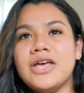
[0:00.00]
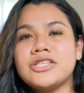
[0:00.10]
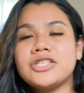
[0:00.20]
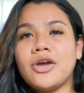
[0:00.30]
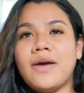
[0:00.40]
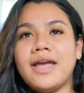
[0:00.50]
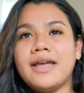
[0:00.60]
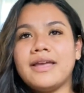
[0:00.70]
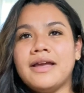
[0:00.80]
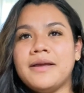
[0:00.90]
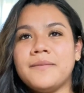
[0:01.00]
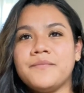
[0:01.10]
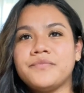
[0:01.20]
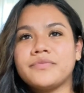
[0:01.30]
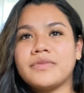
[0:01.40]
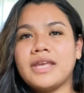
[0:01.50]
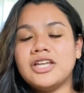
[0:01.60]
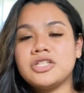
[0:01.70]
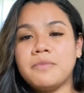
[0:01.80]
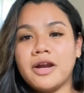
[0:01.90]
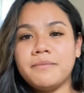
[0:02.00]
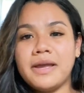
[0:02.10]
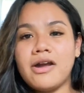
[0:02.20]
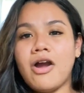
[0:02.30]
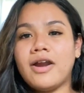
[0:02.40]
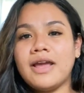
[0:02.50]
So I just parked my car,